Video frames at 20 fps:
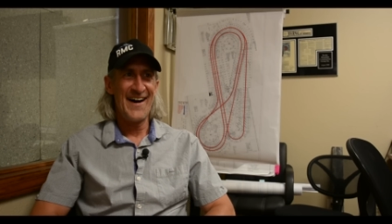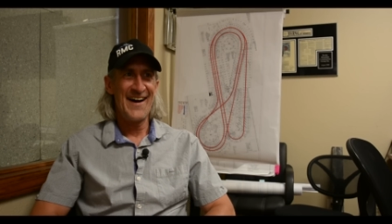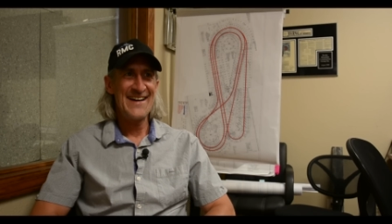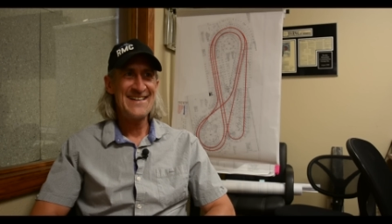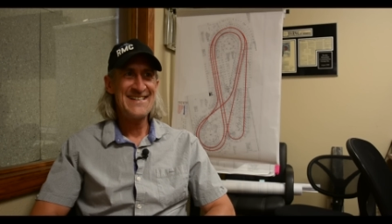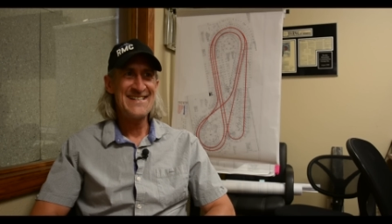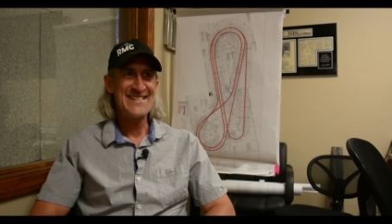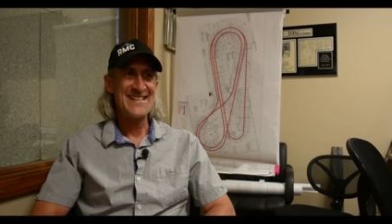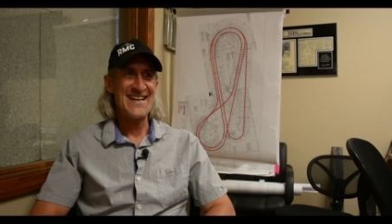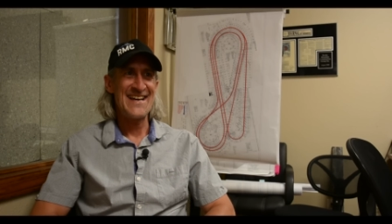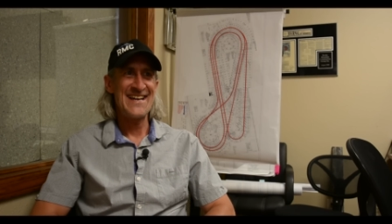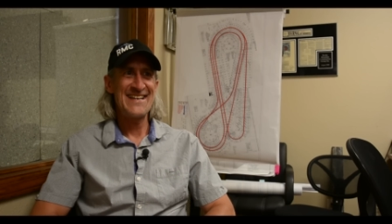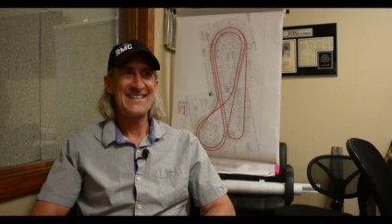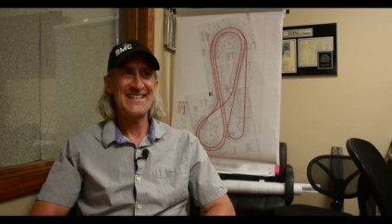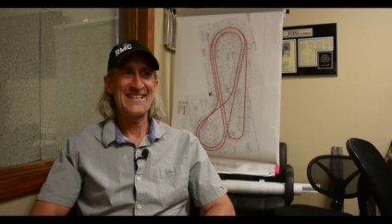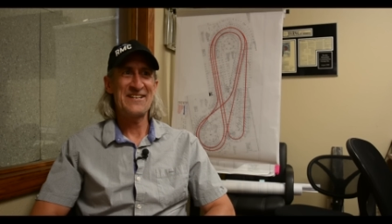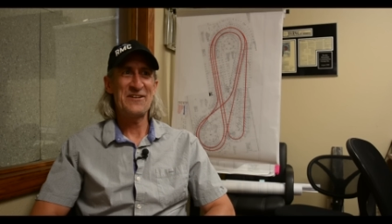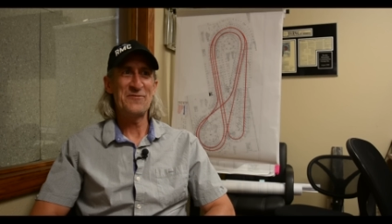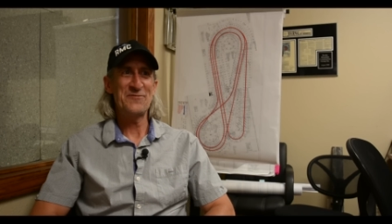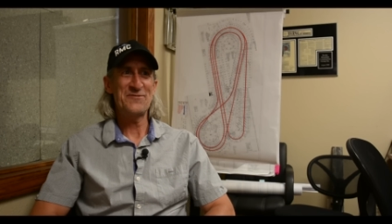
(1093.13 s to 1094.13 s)
I
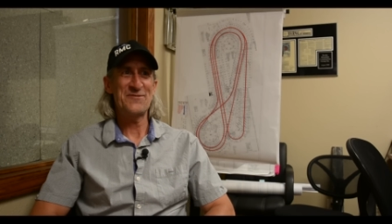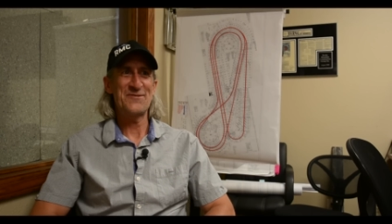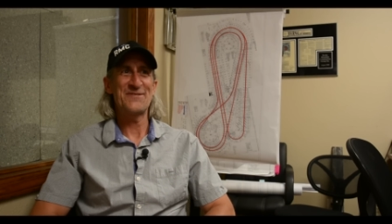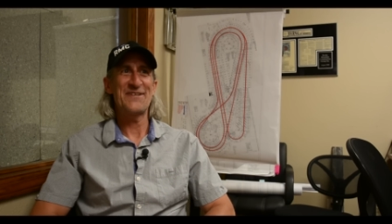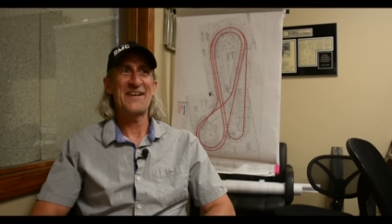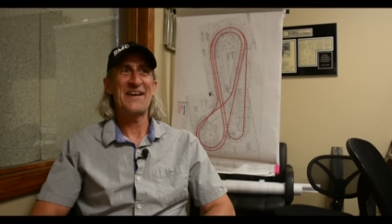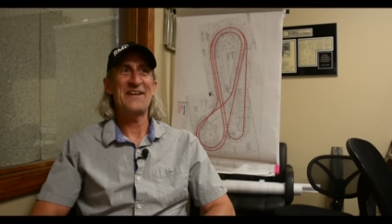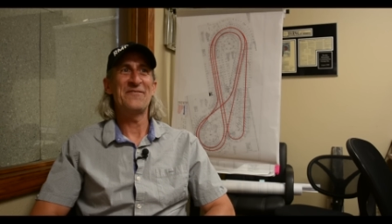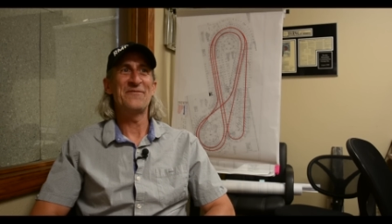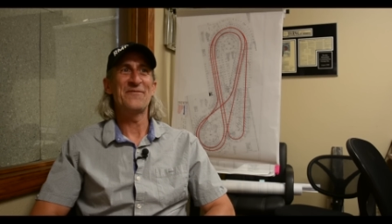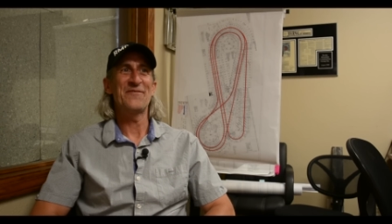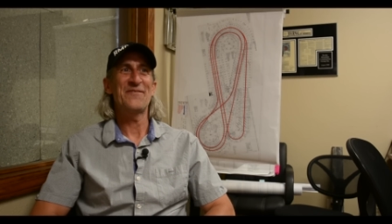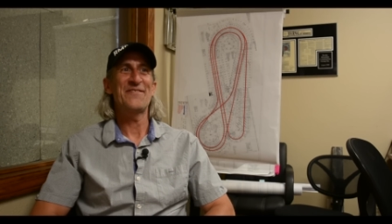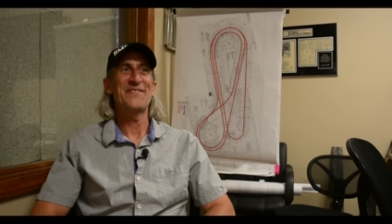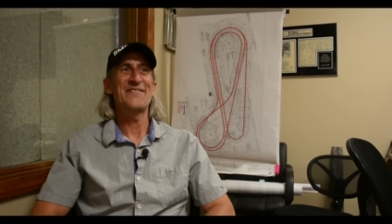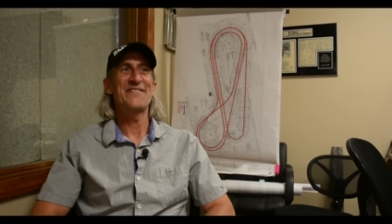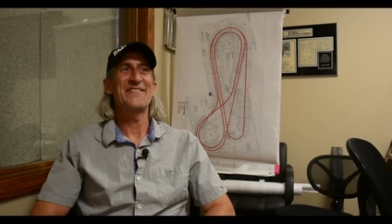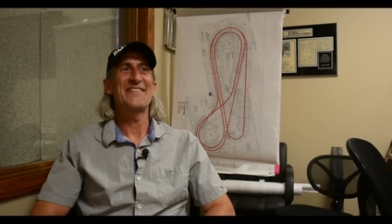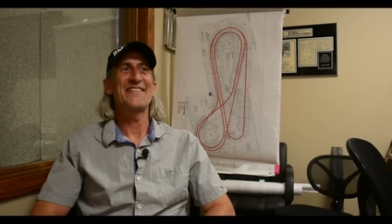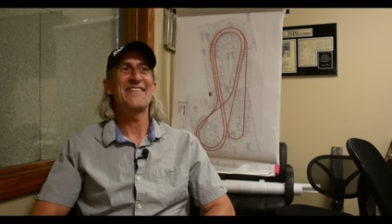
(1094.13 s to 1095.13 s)
design coasters. I
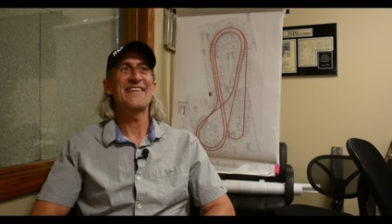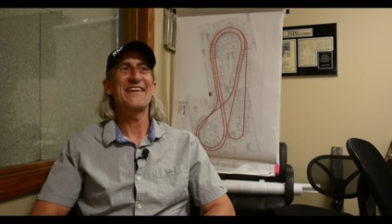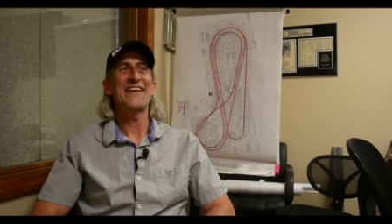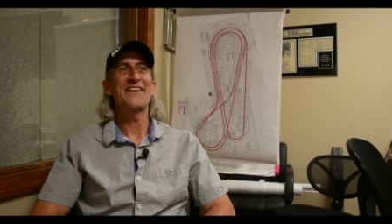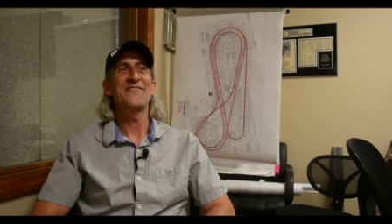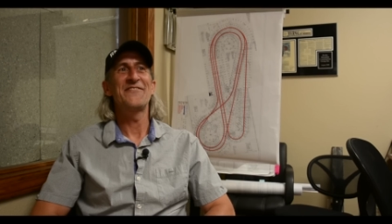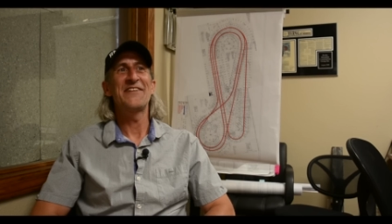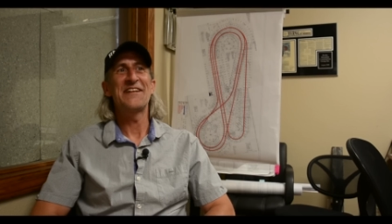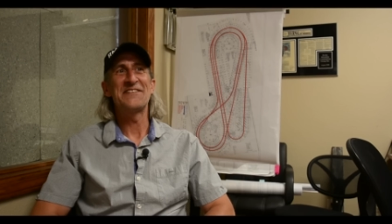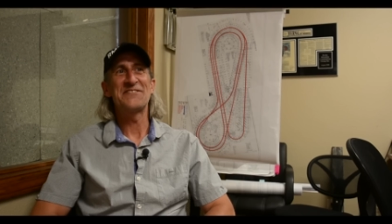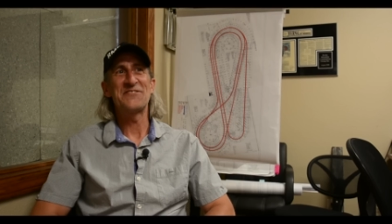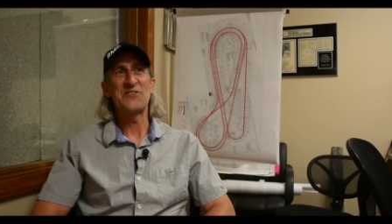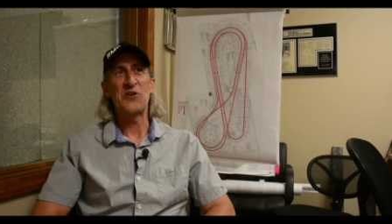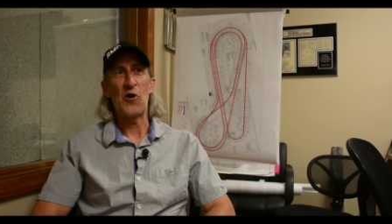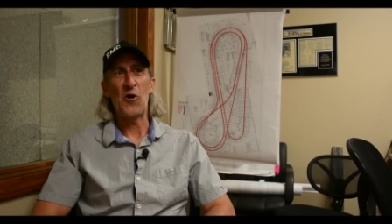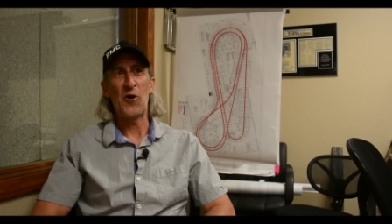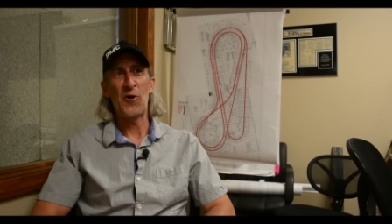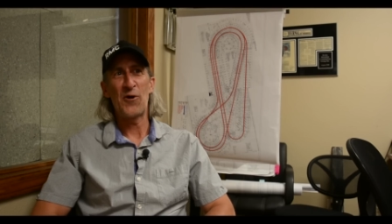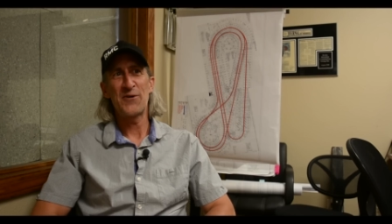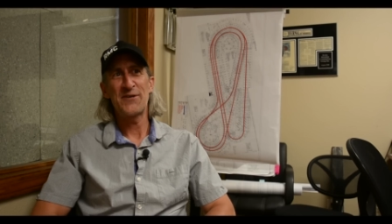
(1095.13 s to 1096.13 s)
don't think of it as an
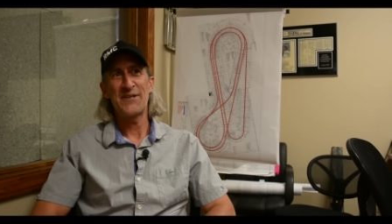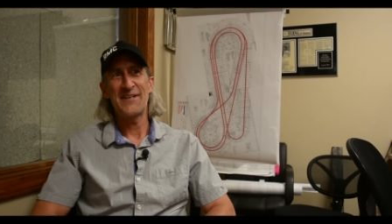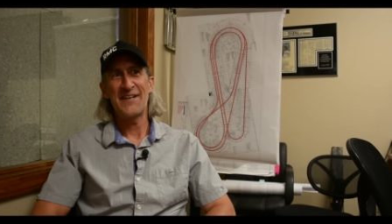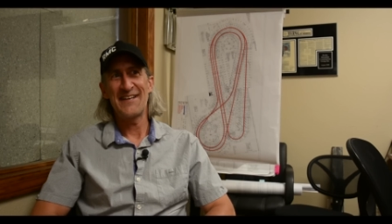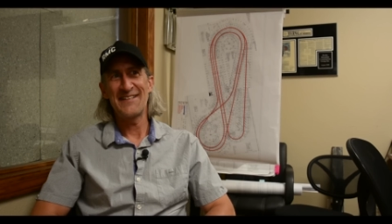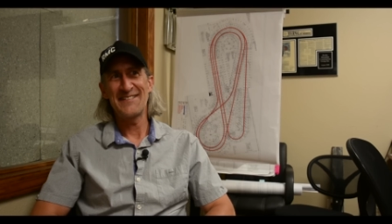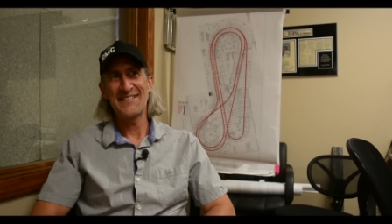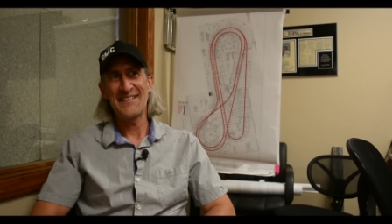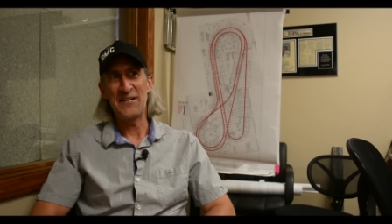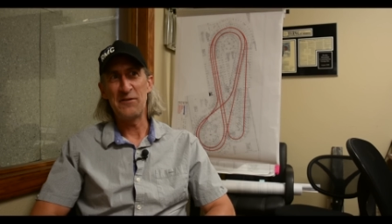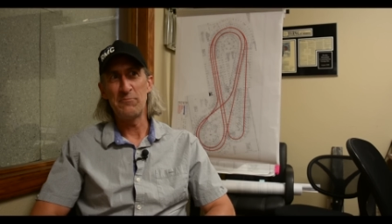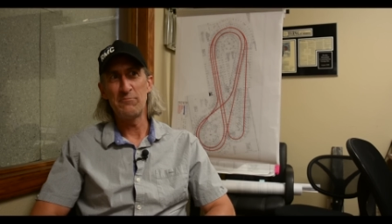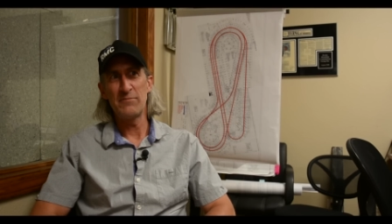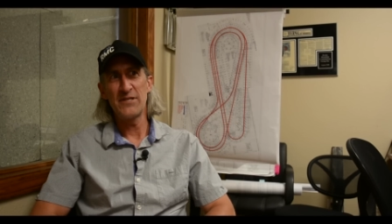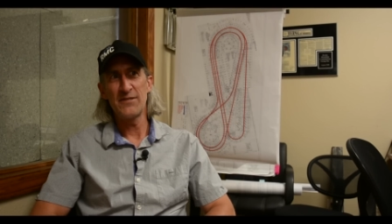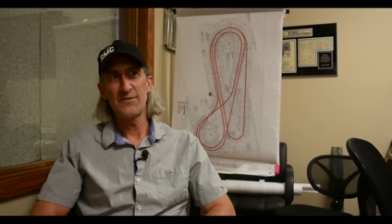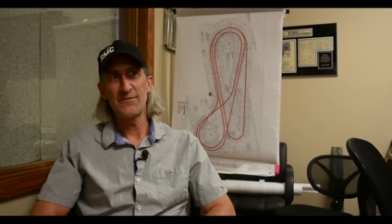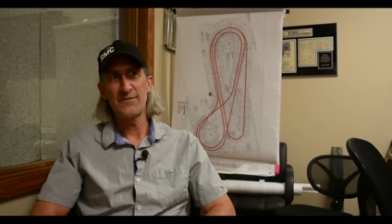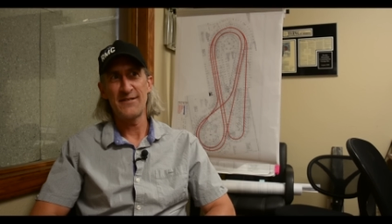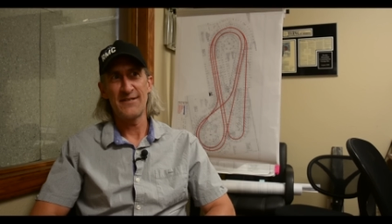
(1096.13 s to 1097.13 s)
art, as in a
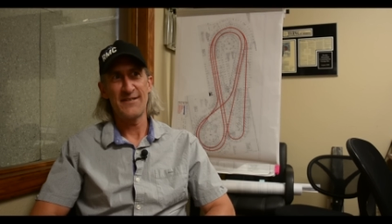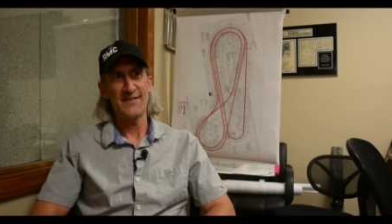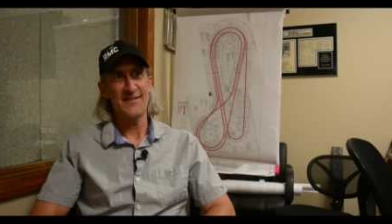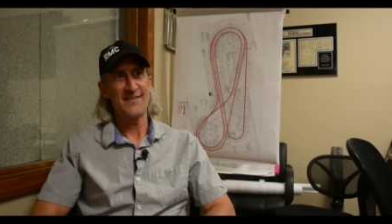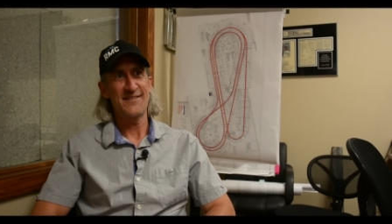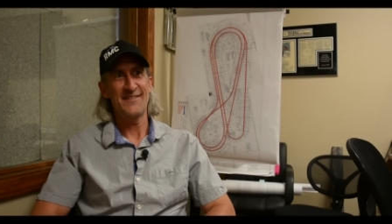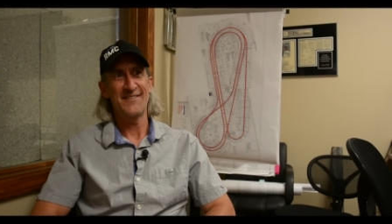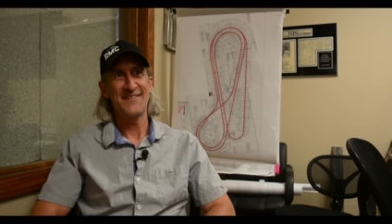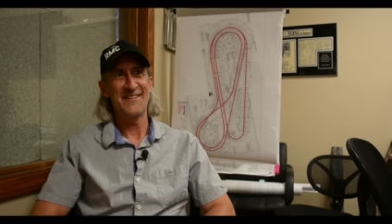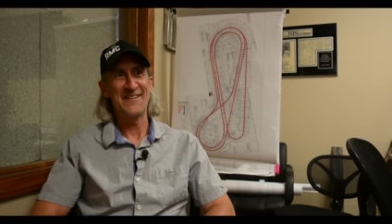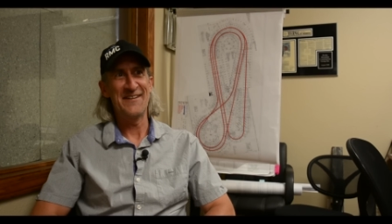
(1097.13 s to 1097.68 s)
beauty.